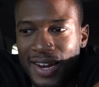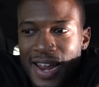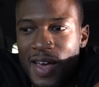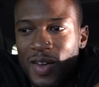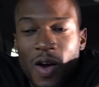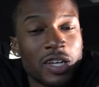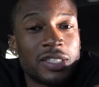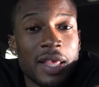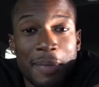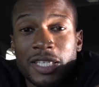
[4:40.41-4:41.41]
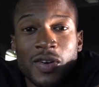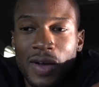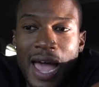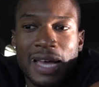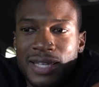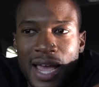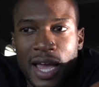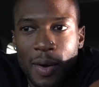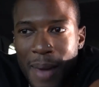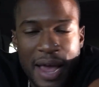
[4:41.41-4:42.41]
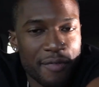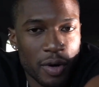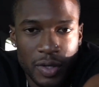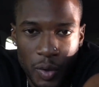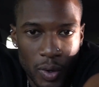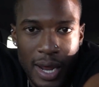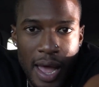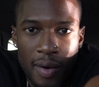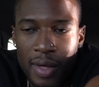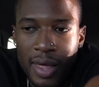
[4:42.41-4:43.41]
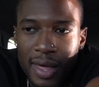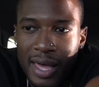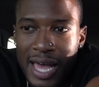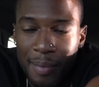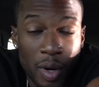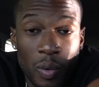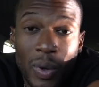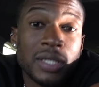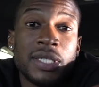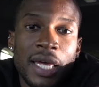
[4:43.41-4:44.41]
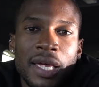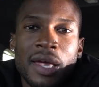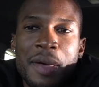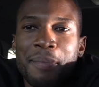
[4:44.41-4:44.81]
Now the car's amazing on gas. I can go back and forth to NorCal on one tank,